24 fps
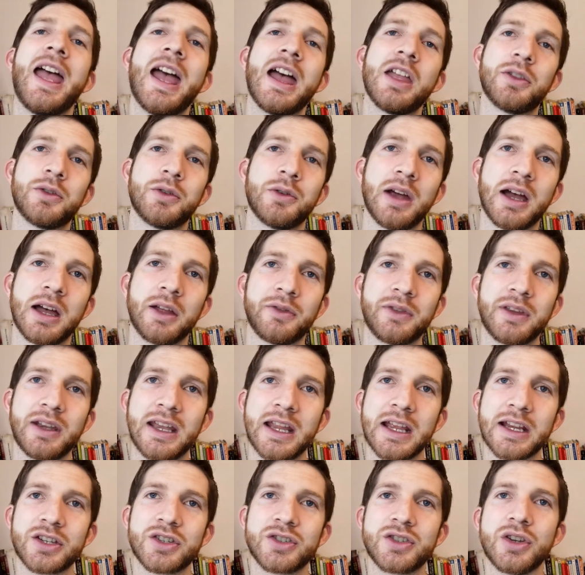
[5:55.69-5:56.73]
and throughout the
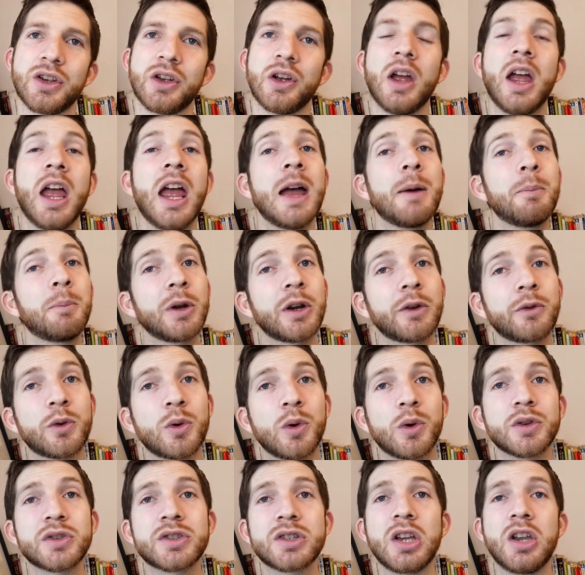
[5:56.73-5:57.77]
next year, but of
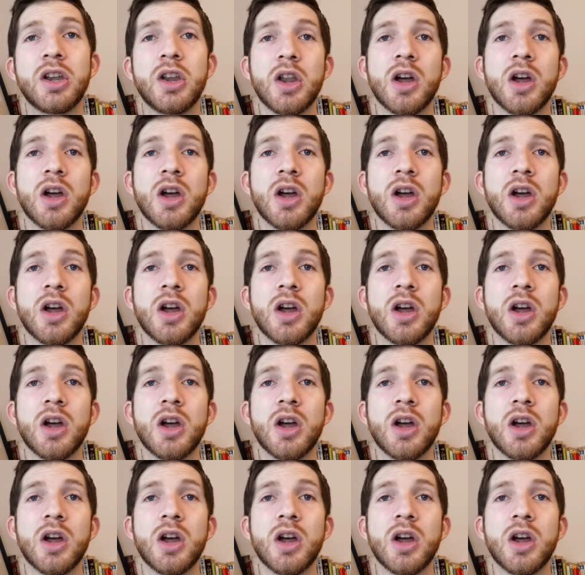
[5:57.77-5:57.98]
course,